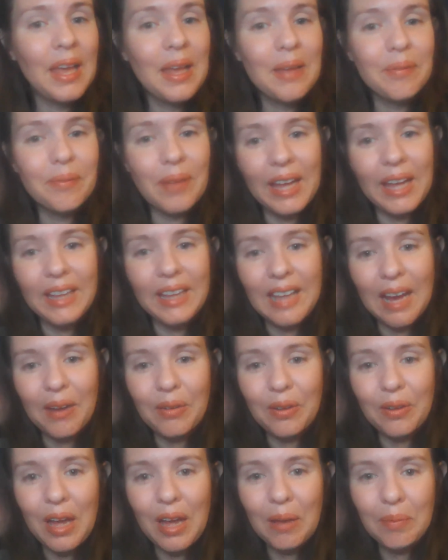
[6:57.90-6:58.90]
but that
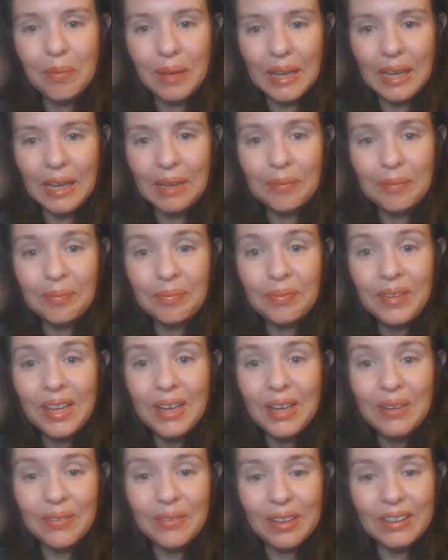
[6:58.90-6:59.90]
will help me
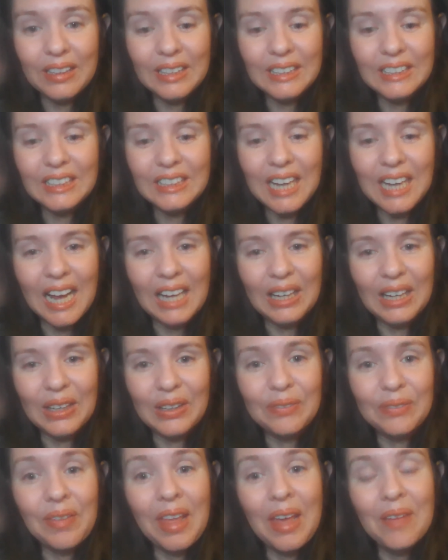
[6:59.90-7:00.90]
run this
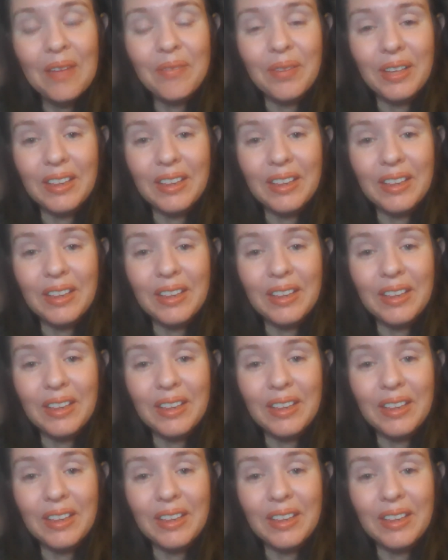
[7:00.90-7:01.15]
channel. But